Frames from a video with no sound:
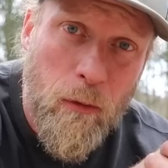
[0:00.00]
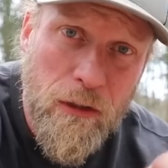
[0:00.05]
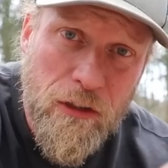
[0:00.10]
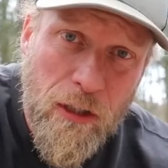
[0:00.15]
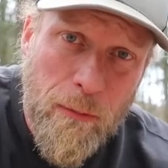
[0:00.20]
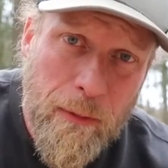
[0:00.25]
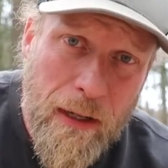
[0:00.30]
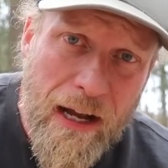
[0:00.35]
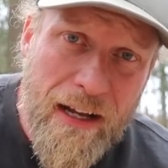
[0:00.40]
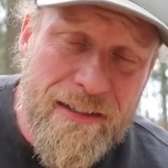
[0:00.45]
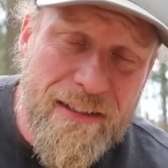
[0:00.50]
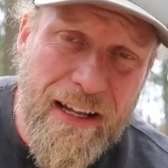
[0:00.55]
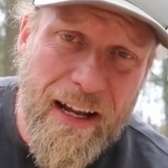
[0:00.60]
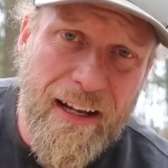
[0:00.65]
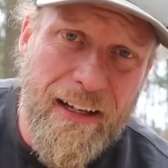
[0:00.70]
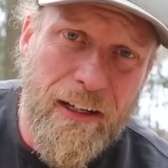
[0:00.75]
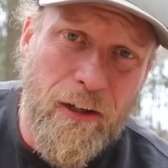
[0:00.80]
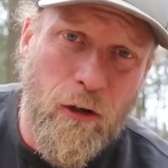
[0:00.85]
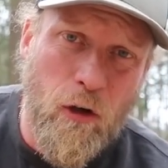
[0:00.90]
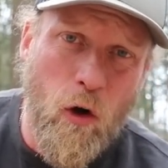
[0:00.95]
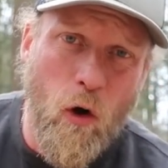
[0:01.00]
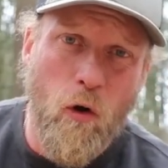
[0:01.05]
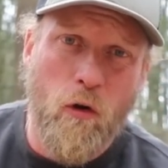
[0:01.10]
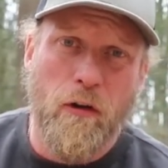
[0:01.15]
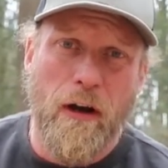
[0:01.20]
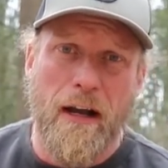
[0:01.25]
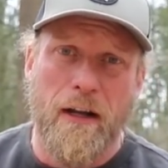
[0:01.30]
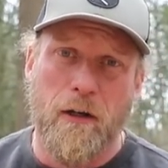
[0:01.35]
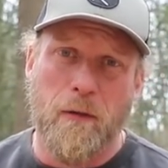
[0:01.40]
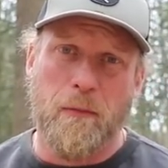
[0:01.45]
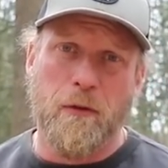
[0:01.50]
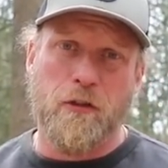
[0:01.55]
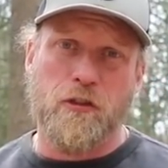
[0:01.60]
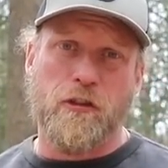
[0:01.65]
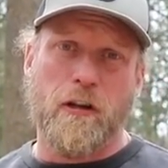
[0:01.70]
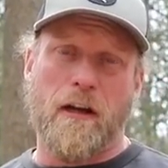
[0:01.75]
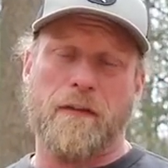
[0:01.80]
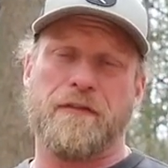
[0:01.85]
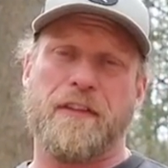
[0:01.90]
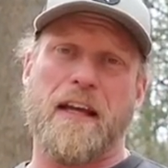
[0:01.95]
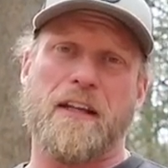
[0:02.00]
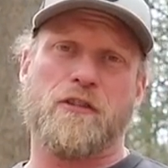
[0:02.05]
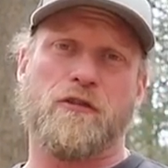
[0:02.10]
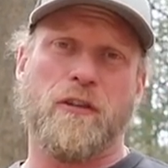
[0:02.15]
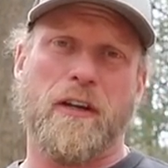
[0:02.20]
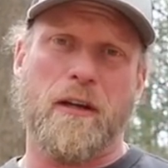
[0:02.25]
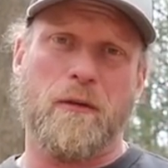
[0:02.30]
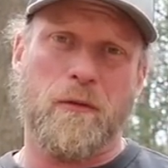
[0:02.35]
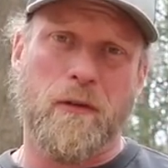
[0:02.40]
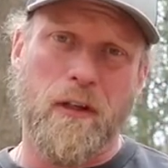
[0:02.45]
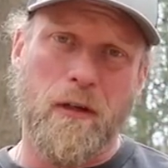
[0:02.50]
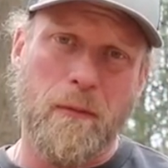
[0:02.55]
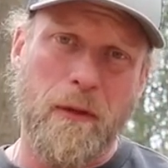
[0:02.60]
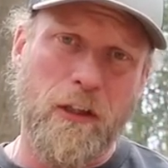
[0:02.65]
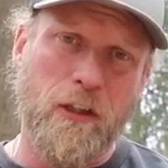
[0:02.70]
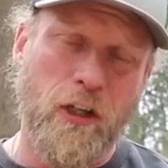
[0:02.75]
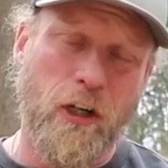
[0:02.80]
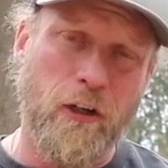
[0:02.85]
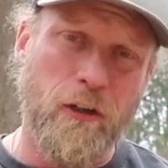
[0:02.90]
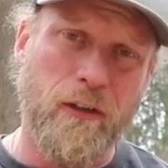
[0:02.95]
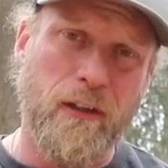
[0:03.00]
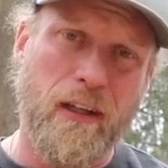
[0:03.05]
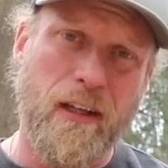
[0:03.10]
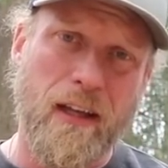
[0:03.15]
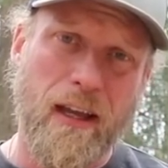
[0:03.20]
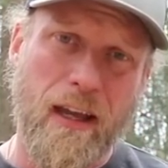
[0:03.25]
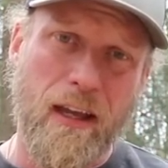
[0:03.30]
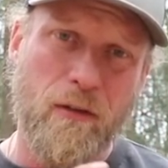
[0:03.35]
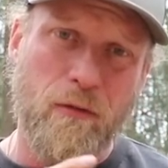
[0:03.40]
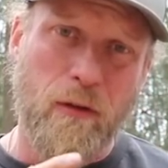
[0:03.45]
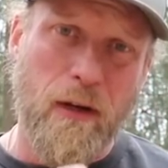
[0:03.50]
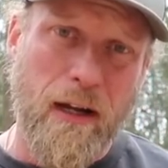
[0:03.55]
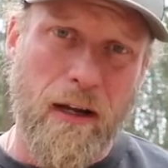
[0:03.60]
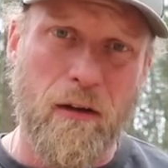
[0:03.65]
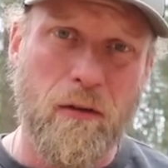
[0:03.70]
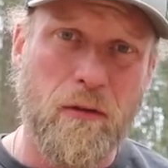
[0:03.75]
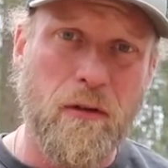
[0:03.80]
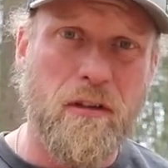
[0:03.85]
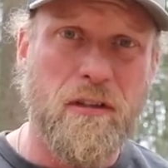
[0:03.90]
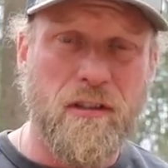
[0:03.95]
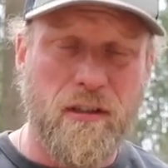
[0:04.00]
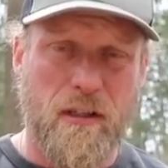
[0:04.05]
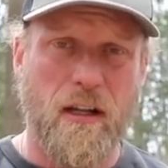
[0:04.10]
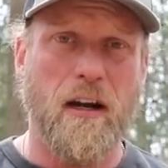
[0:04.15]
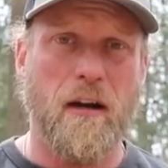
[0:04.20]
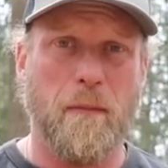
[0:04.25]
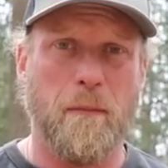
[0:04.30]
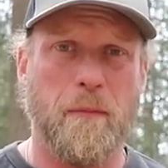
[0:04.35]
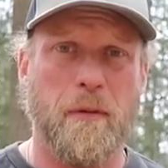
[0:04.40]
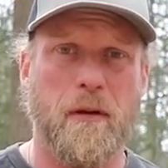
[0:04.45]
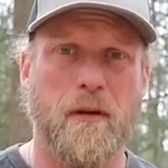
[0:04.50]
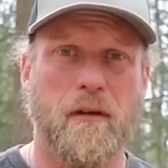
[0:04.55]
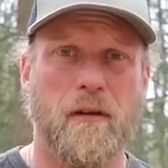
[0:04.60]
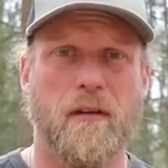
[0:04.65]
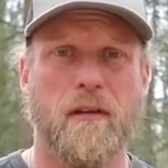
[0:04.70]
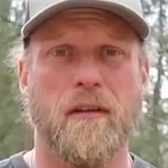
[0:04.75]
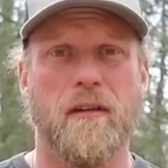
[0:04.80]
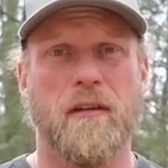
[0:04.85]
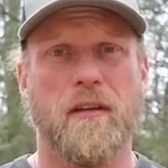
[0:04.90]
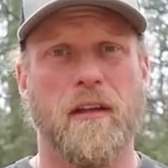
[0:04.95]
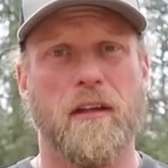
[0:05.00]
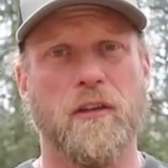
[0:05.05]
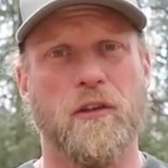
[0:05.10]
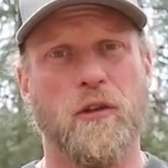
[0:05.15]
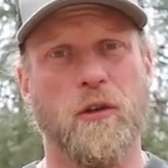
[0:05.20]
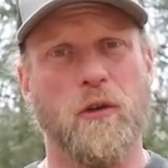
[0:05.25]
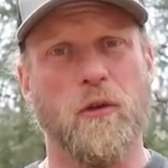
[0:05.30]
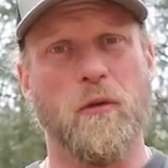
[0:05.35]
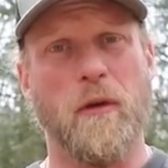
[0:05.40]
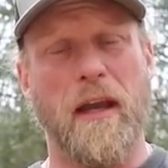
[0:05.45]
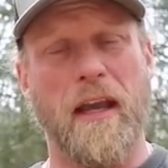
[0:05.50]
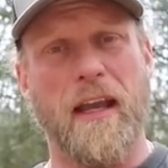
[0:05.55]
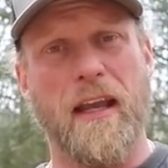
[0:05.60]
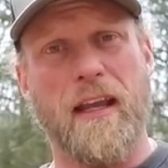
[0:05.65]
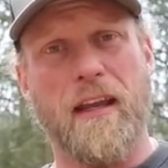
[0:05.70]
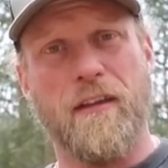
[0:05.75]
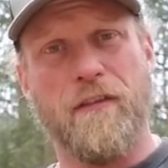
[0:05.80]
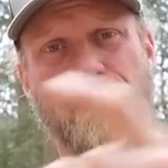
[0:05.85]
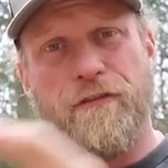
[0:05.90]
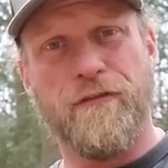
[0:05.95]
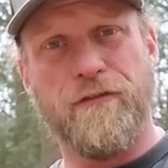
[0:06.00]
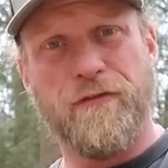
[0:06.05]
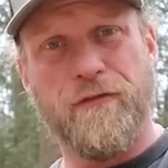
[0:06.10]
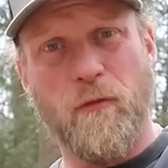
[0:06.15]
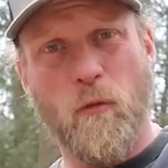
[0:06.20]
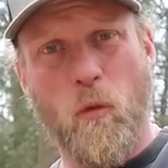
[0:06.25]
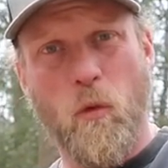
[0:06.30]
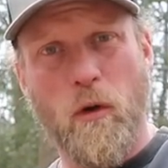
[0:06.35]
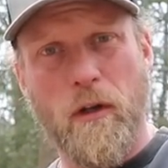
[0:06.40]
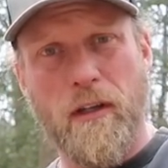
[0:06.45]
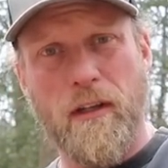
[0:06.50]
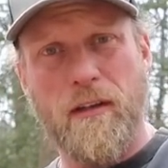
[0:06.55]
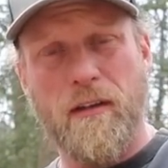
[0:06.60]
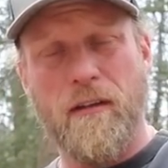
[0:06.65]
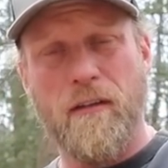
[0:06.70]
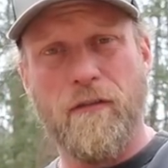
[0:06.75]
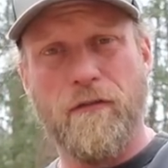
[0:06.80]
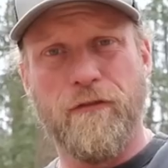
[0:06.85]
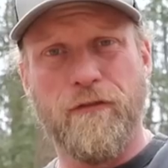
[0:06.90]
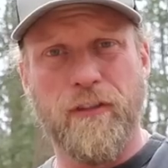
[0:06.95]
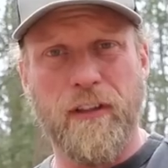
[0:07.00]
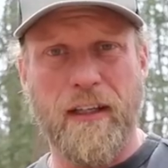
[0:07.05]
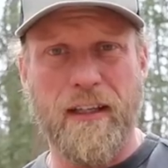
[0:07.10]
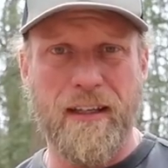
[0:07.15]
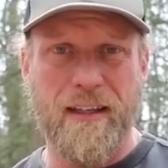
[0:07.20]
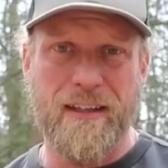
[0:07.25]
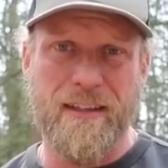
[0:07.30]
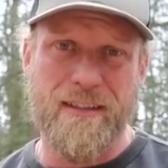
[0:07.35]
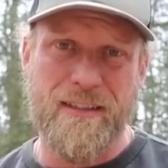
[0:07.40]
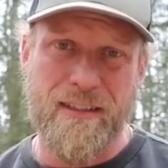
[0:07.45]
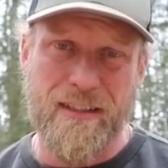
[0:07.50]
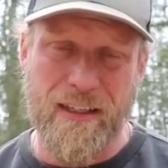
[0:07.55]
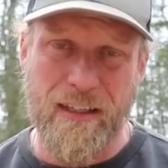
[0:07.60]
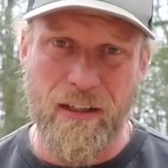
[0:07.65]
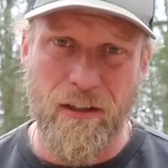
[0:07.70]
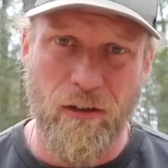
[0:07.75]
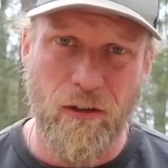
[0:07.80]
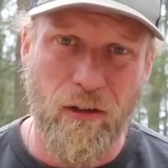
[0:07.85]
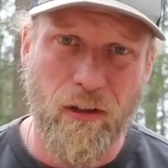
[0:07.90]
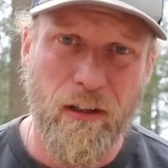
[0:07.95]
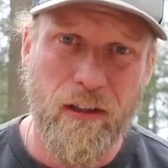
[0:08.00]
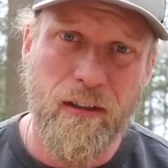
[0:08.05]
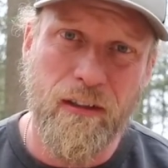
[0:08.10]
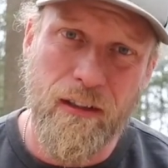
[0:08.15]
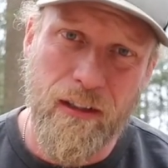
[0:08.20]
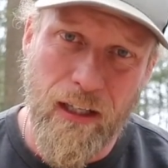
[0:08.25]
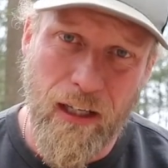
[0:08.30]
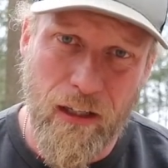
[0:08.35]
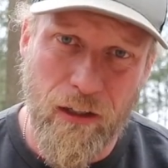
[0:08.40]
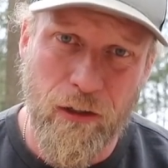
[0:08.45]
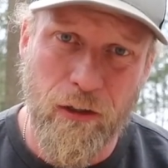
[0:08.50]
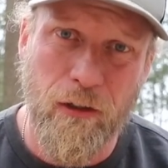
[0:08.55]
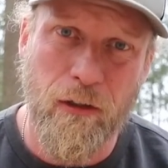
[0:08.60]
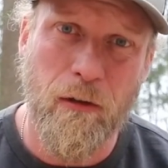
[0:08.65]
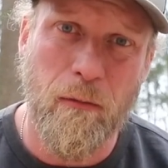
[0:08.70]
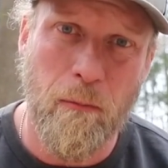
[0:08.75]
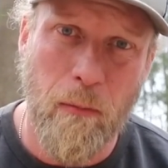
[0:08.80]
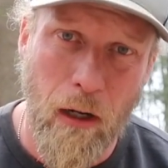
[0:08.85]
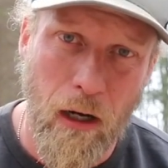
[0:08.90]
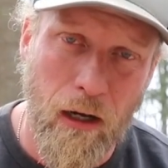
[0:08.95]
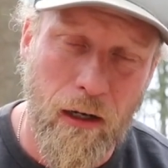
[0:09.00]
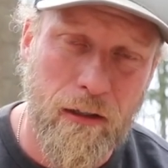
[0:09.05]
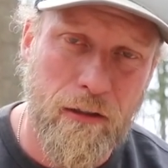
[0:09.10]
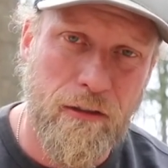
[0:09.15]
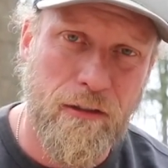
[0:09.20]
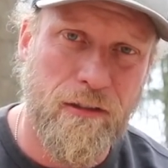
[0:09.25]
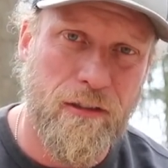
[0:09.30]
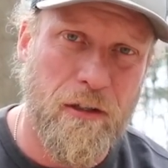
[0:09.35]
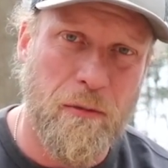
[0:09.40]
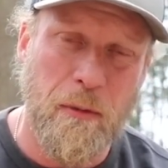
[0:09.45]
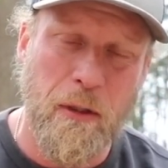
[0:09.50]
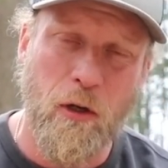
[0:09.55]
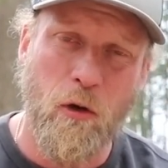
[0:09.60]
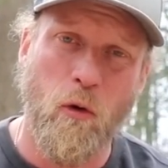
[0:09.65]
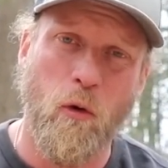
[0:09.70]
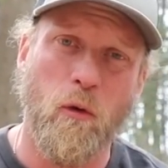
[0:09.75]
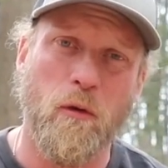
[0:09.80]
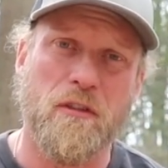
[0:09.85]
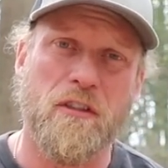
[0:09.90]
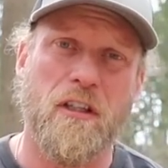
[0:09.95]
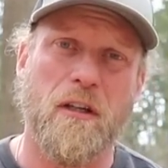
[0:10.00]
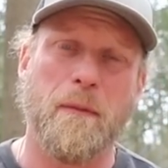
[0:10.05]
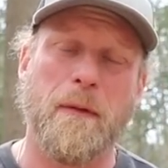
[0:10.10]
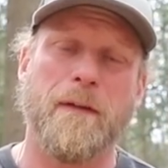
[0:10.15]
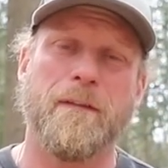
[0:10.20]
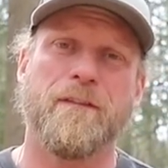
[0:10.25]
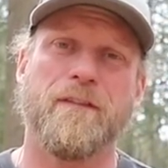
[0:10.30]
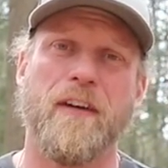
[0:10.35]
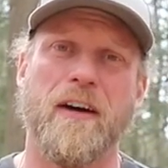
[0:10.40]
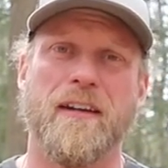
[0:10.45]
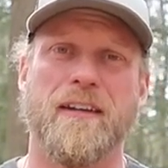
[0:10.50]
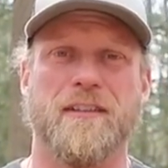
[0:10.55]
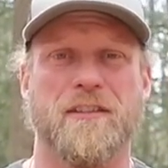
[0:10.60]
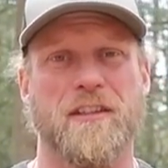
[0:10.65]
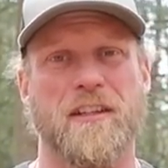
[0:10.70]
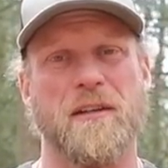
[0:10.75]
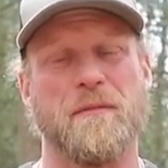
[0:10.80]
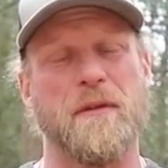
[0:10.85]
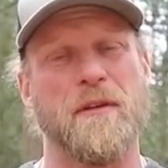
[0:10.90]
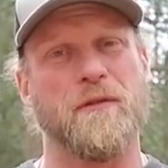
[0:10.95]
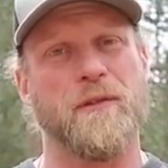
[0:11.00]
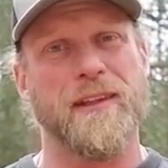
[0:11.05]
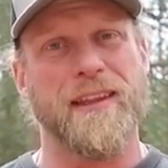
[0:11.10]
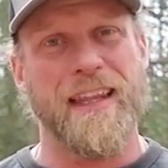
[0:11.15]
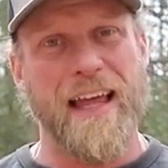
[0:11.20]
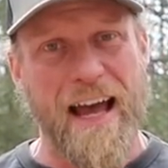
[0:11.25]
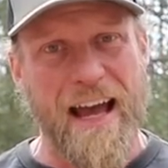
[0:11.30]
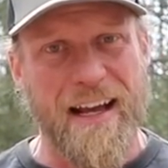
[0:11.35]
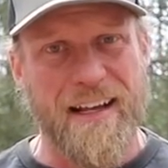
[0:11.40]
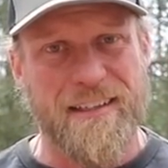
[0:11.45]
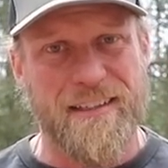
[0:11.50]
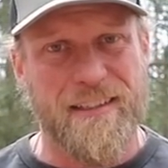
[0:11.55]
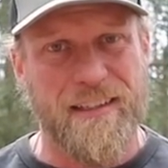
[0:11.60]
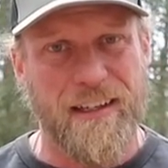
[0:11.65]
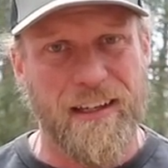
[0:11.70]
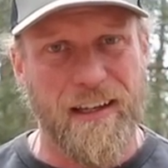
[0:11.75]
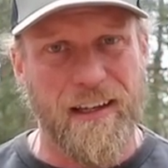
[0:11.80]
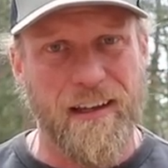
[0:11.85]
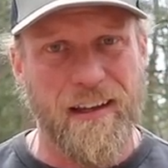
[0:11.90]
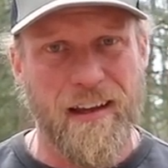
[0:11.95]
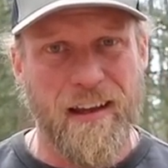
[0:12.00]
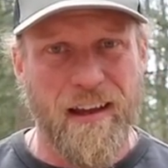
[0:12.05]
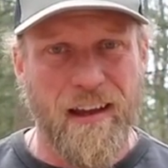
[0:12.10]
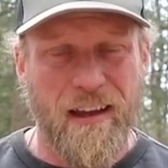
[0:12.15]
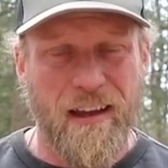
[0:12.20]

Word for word: What's up guys, Dan here, Coalcracker Bushcraft. That's right, we're gonna be turning a round stump into a wooden flint and steel tinder box. It's gonna be cool, it's gonna be fun, it's gonna be relaxing.